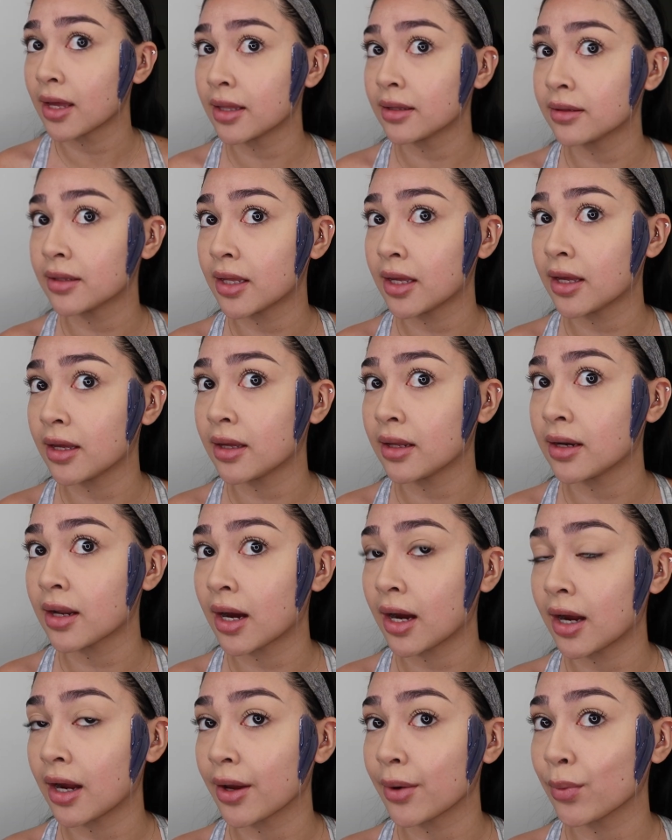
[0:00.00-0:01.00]
and then
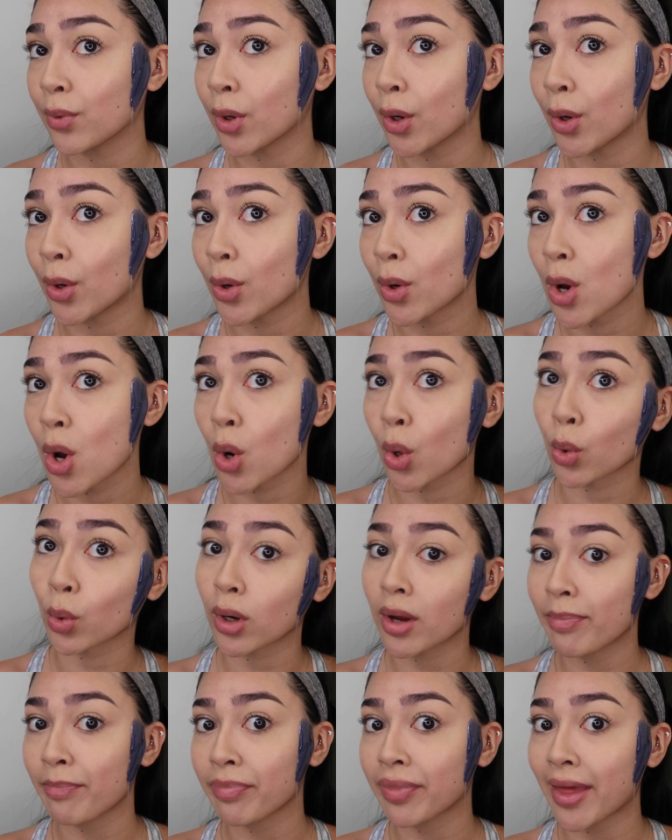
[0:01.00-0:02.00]
I will
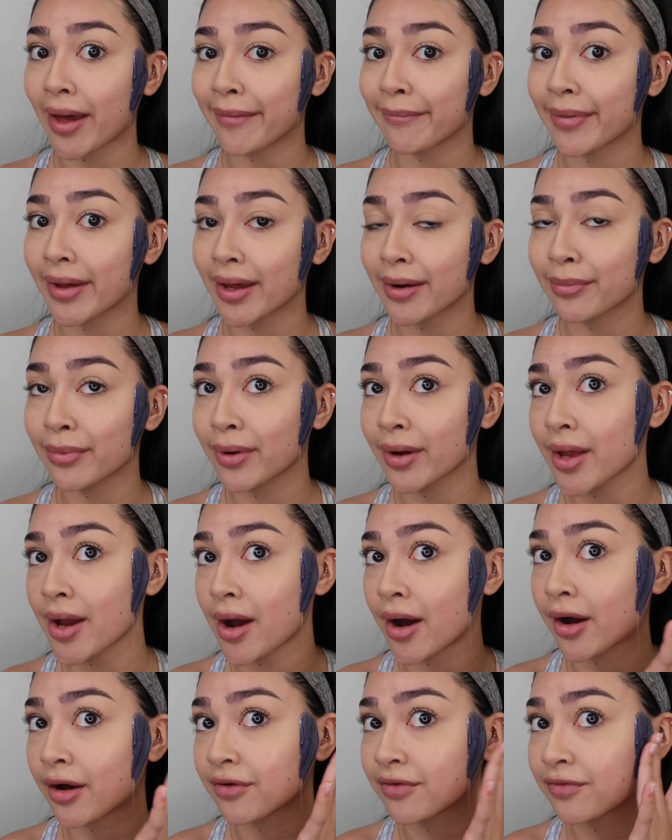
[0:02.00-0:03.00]
rip that bad boy
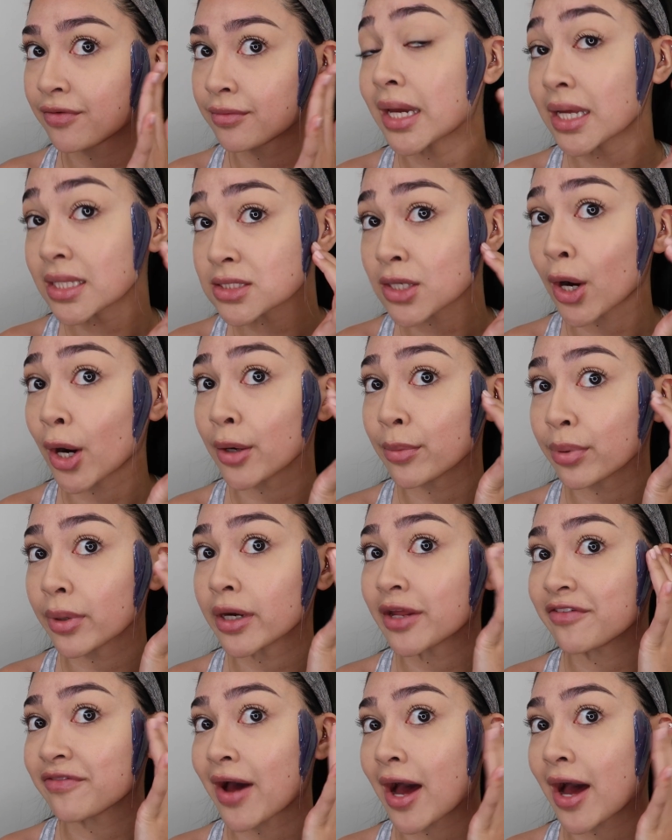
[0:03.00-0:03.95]
off. It gets hard pretty